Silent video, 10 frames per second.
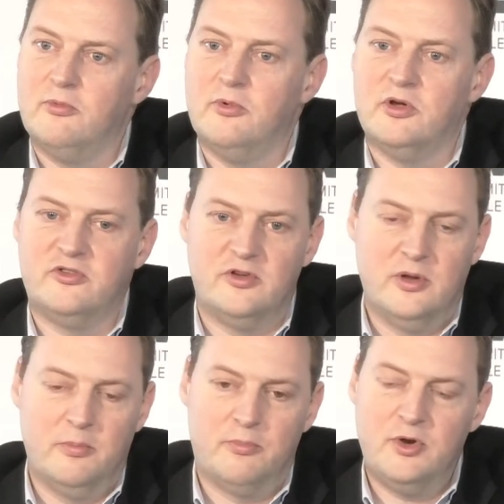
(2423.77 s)
was
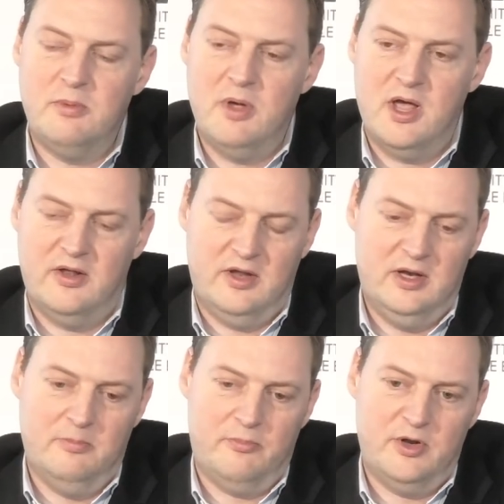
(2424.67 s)
in a pretty
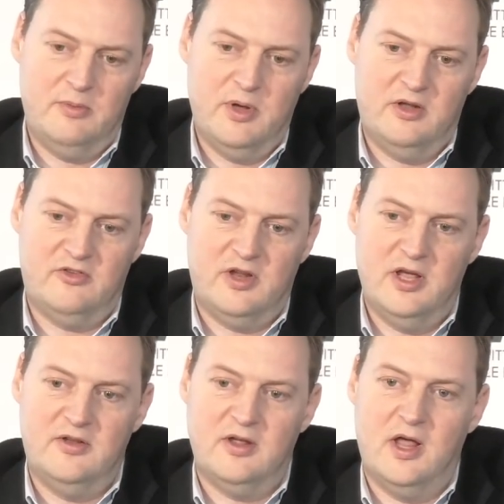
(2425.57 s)
bad state,